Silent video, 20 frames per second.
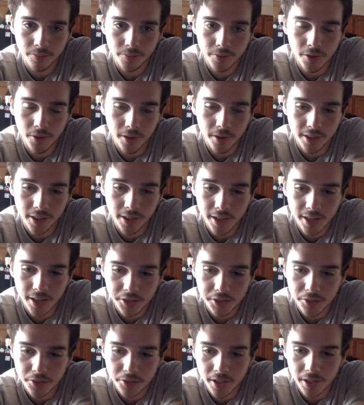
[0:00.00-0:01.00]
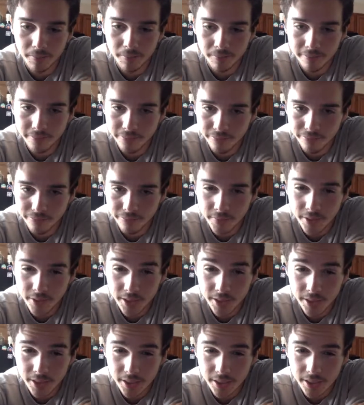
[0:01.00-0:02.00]
during the next stream,
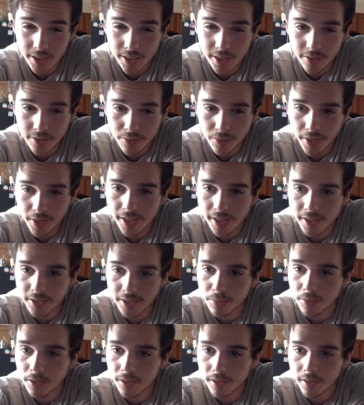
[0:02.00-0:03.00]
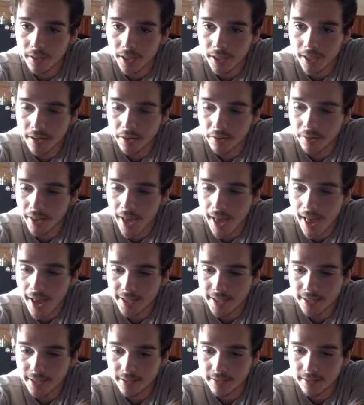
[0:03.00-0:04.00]
you guys will hear
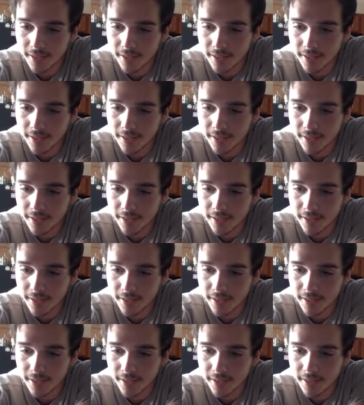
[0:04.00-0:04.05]
that.